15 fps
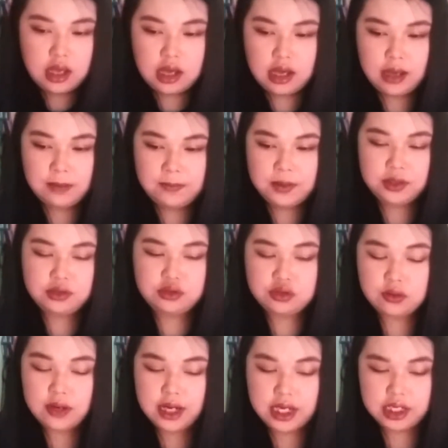I've been
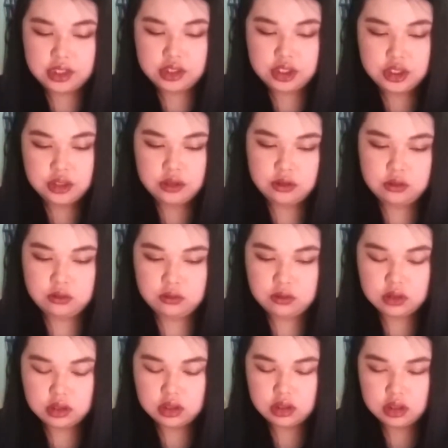trying to
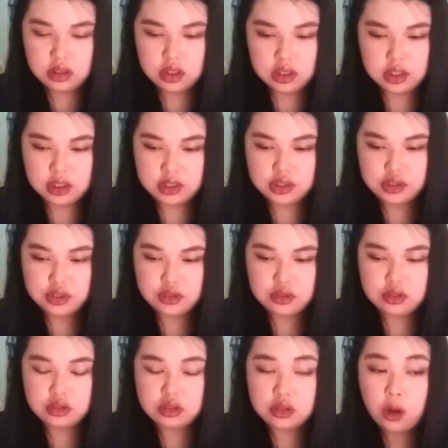do
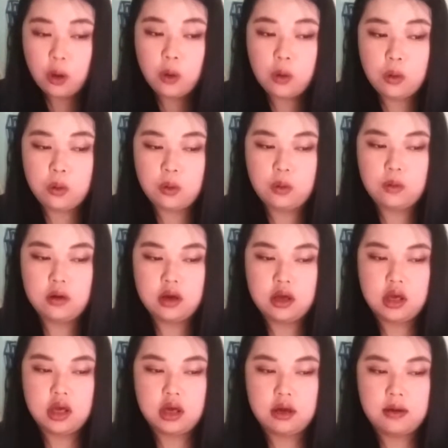so
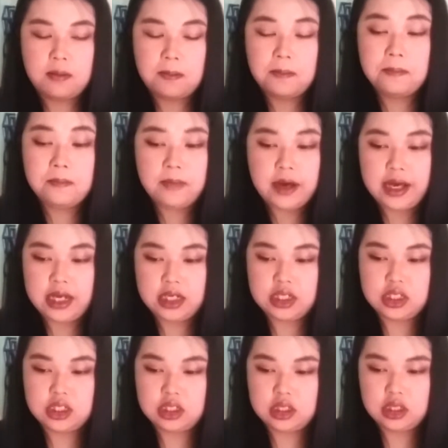
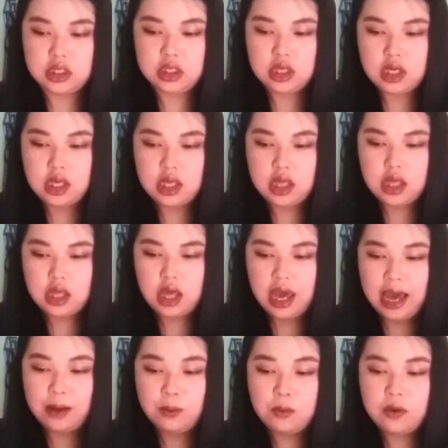much
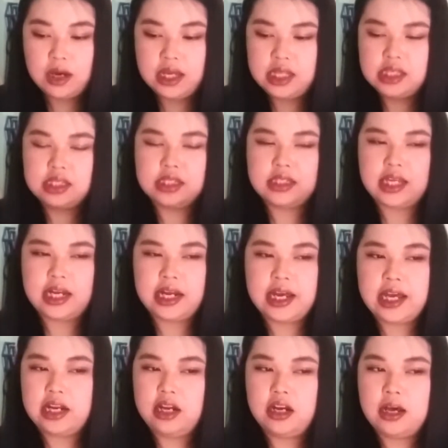at once that I
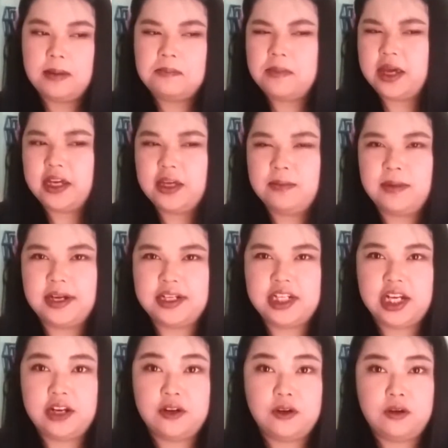ended up making my
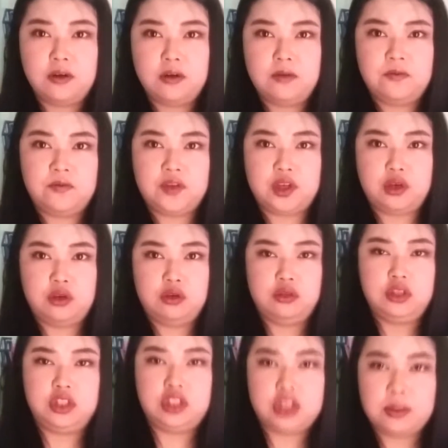channel
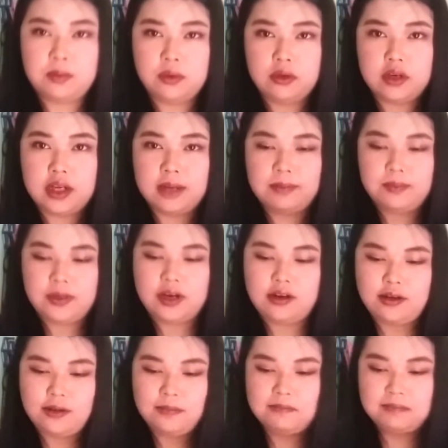feel jumbled up and
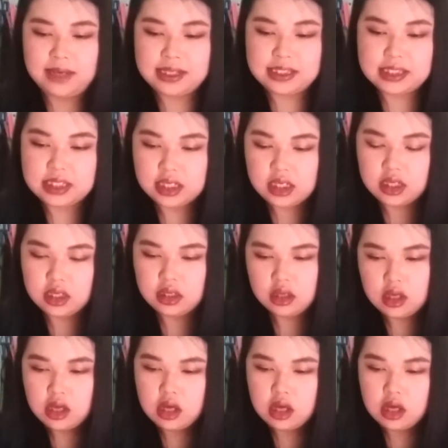all messy.